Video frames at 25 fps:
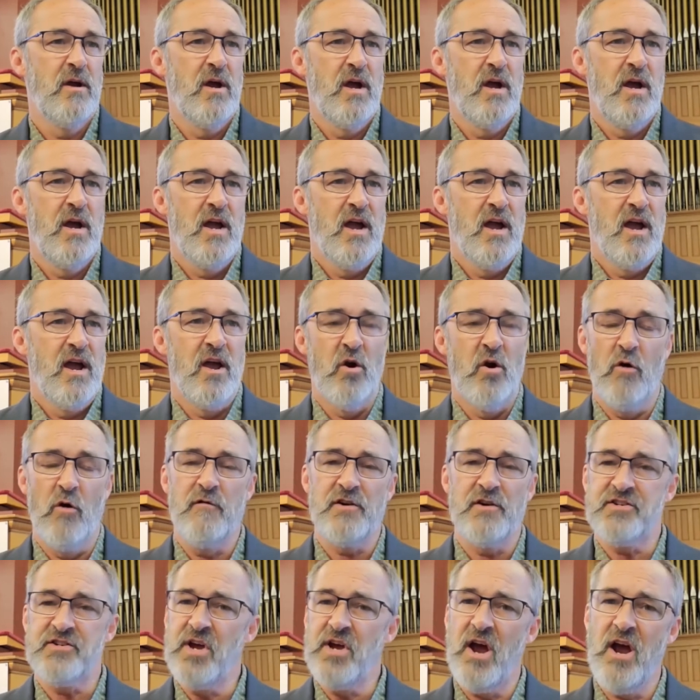And over
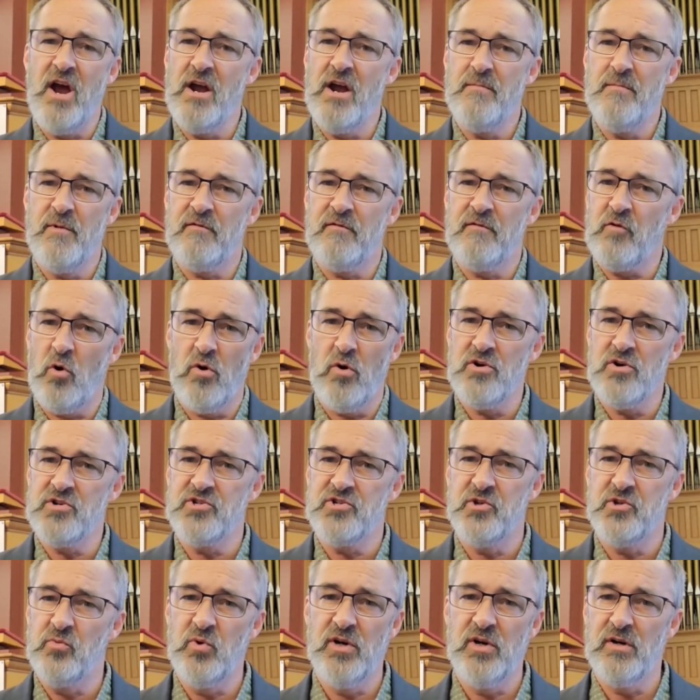time, of course, it
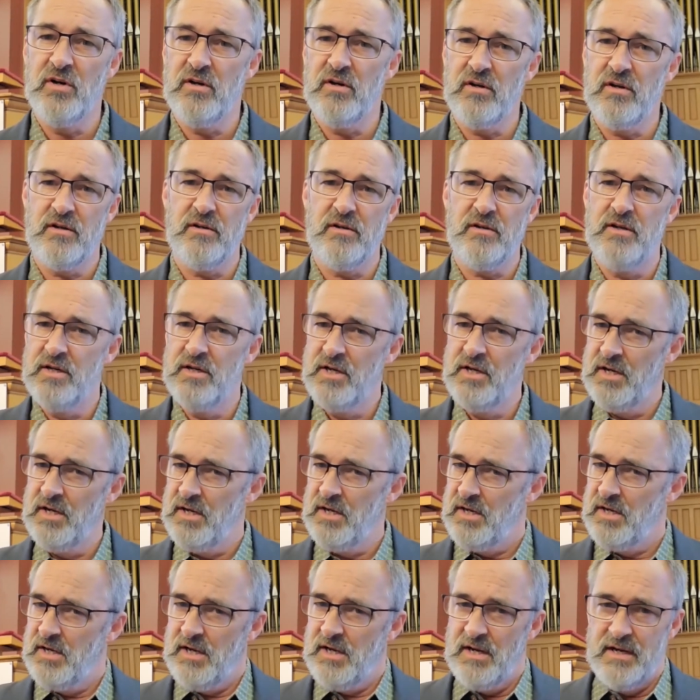will
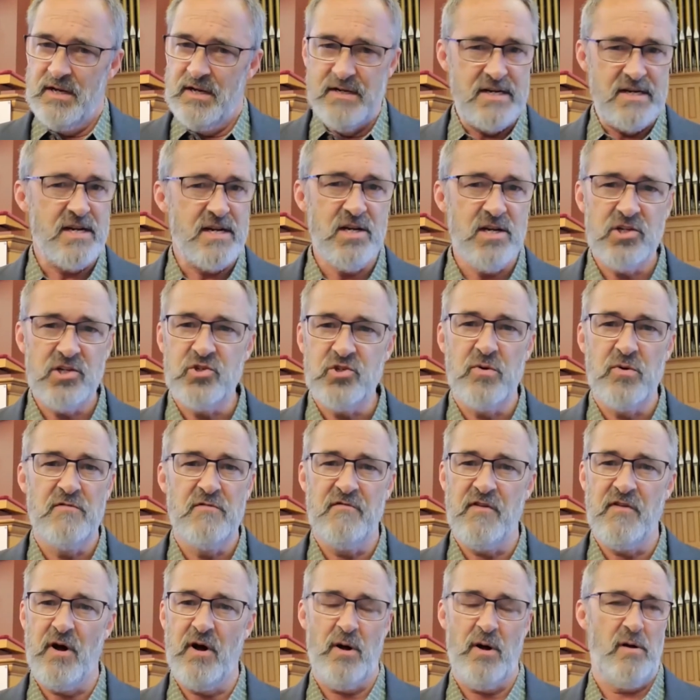need to
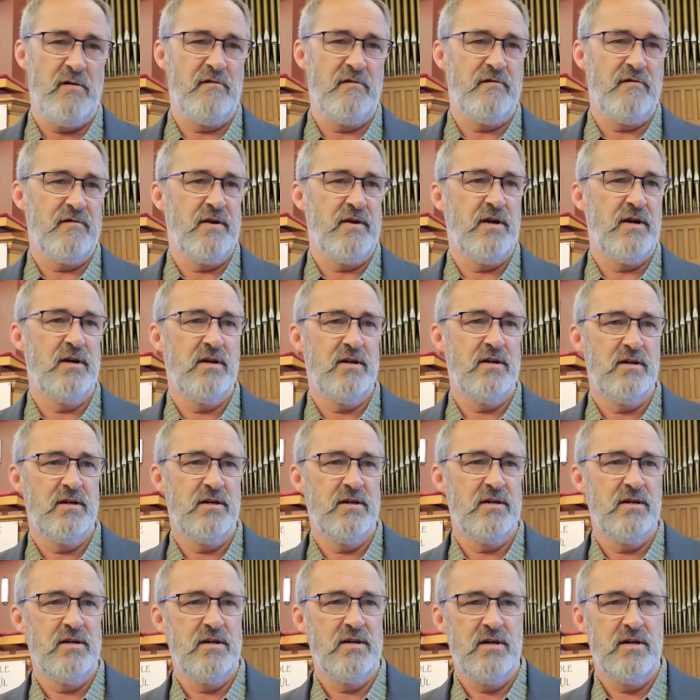involve
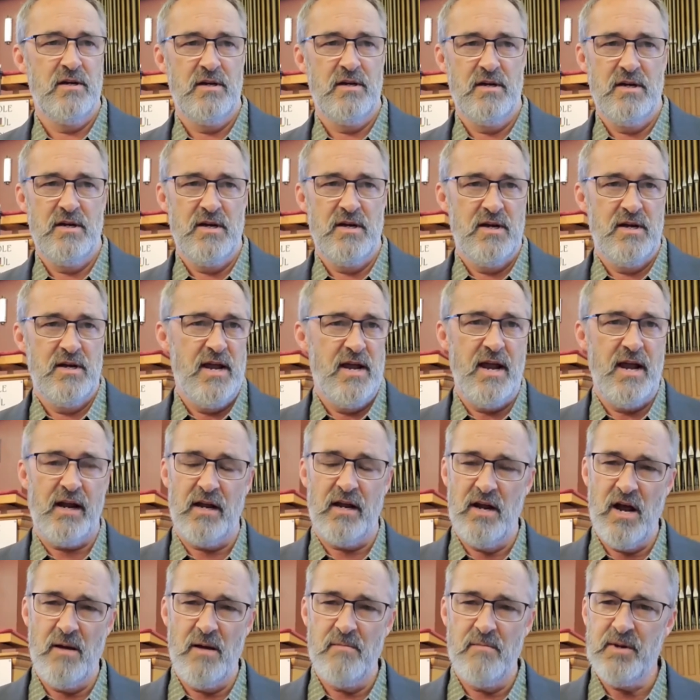
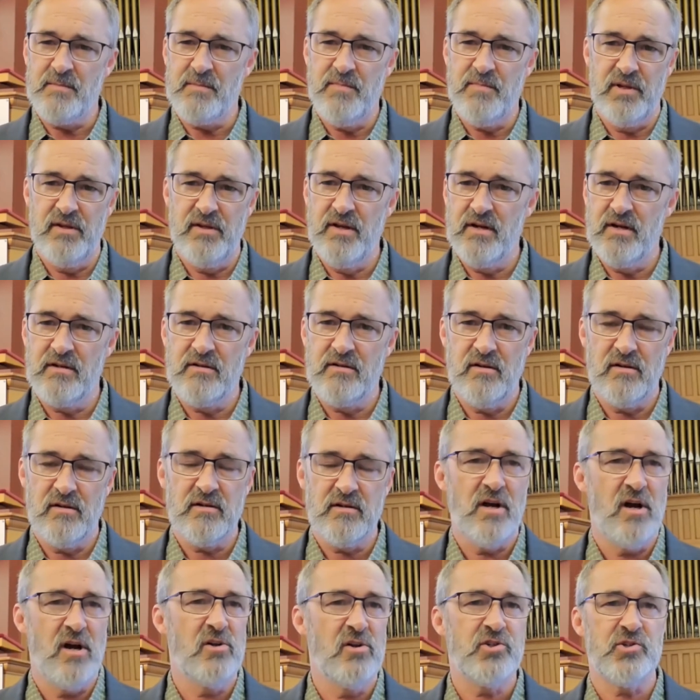economic, political,
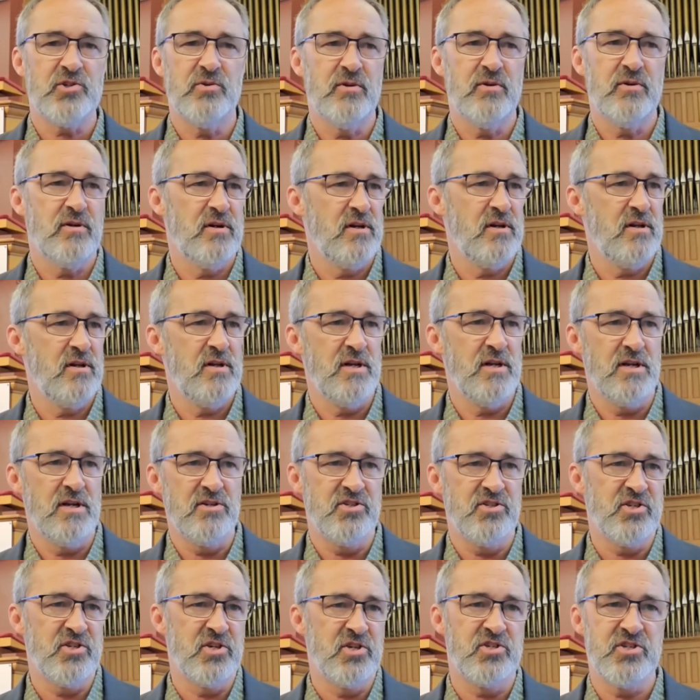cultural, and
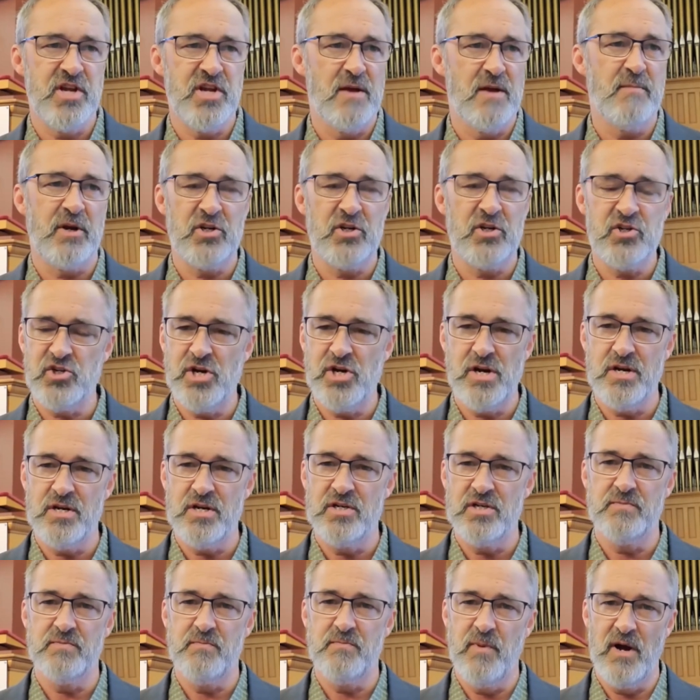systemic
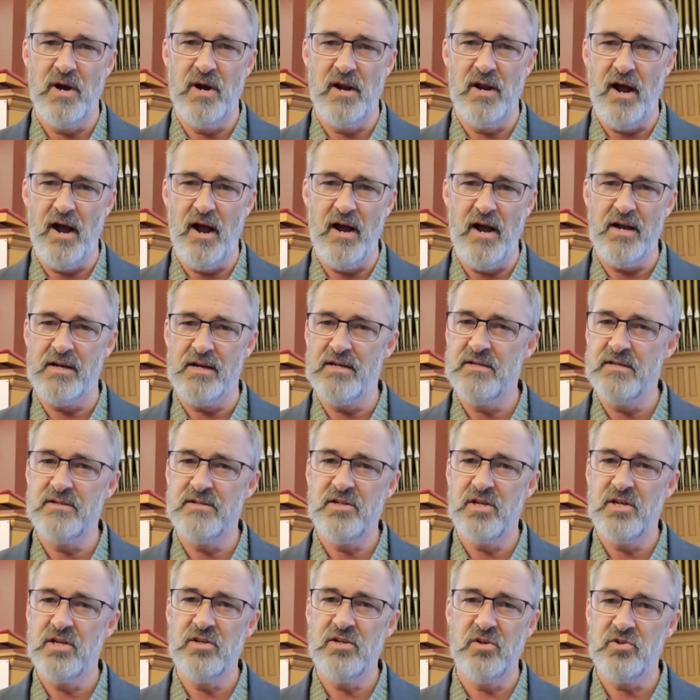change, but I
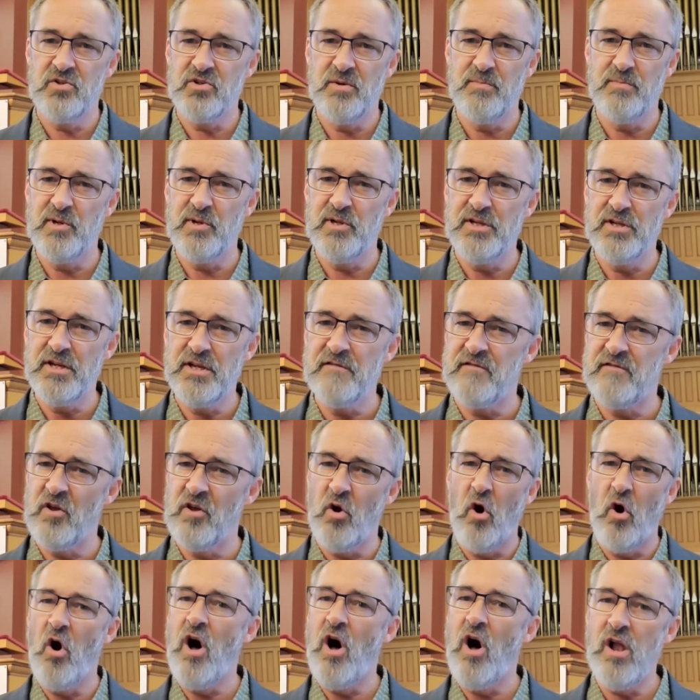continue to believe that
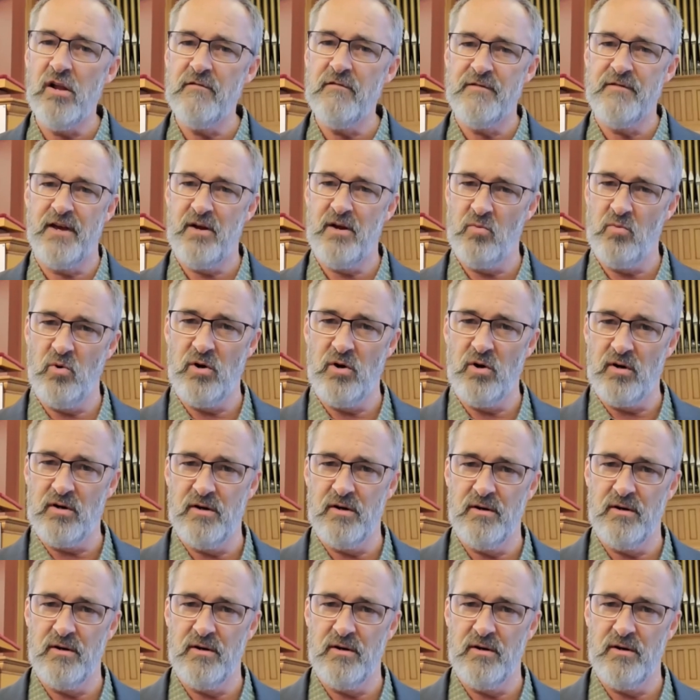all of that work